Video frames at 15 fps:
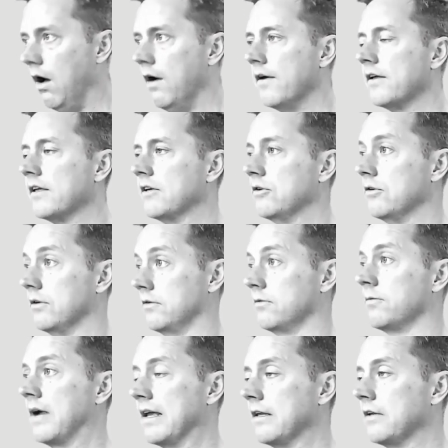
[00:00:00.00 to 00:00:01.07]
and
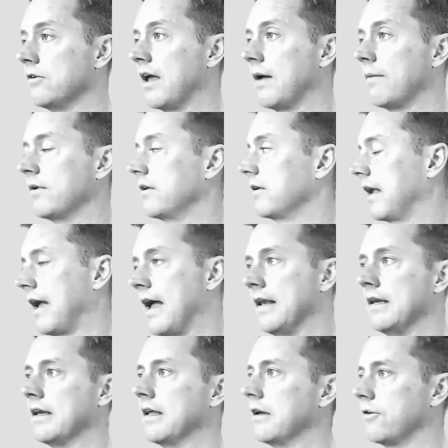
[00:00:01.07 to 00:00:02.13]
you can't breathe. You're like, I need
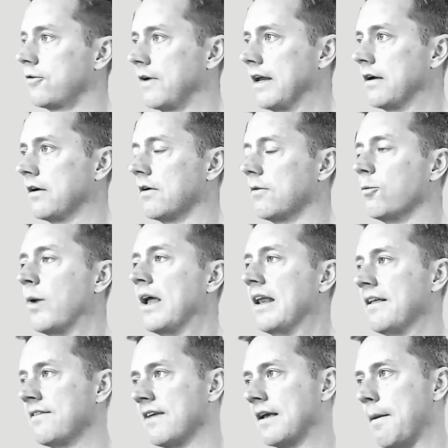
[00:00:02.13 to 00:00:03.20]
to get a trainer, right?
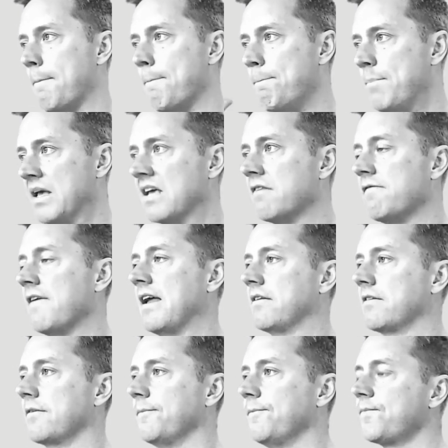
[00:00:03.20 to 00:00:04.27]
It's like a big event.
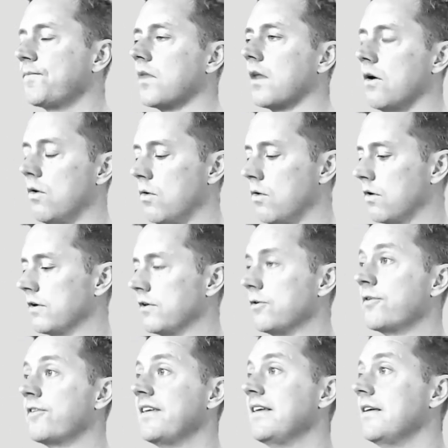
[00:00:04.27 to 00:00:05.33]
Or you
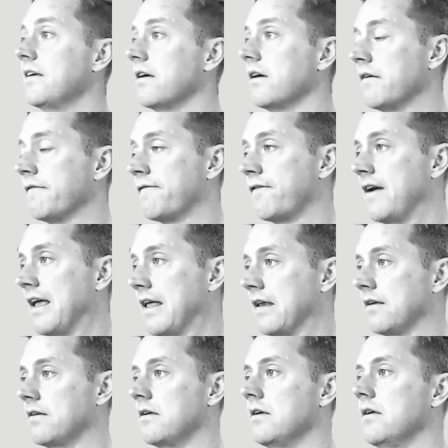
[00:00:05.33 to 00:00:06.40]
see a
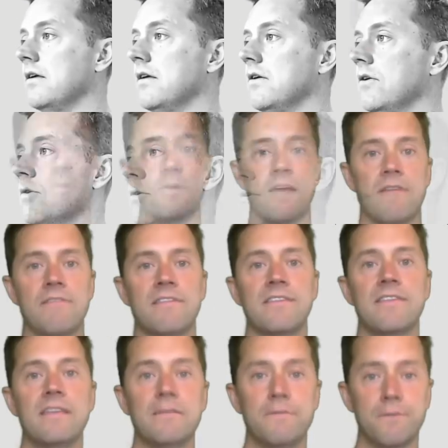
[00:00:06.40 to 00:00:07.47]
friend who you haven't
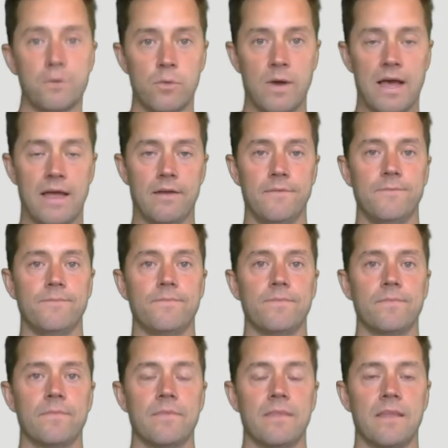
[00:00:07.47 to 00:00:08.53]
seen for a while,
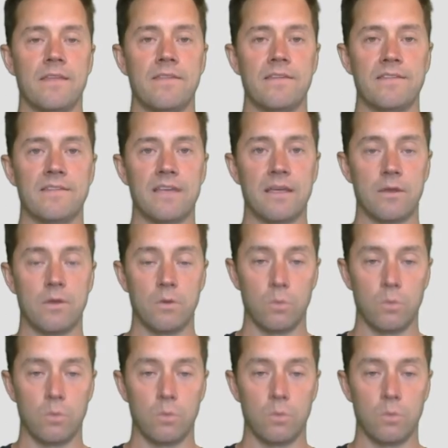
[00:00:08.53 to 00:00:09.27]
and they say,